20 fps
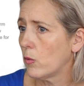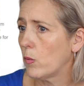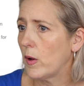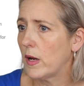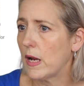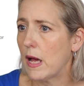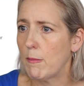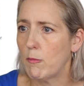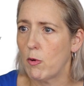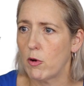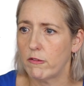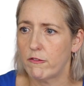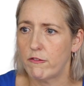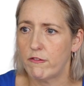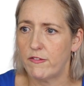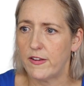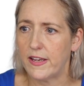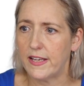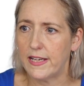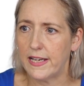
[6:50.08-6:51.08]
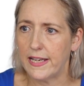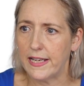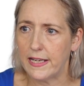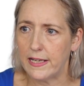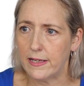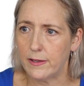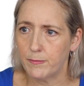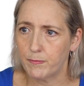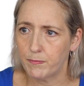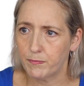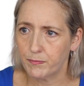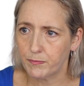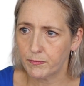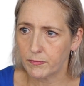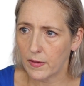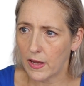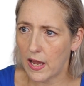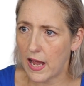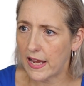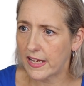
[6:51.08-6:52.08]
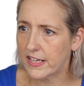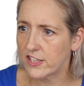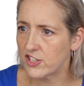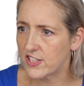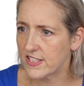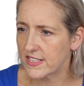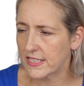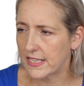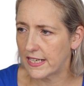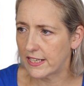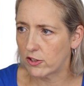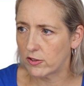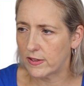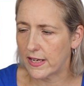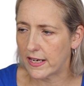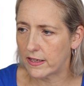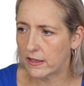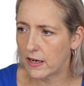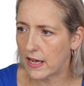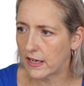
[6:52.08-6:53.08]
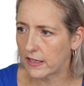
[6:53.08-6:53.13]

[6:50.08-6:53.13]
When I'm on Feedly, I can just click on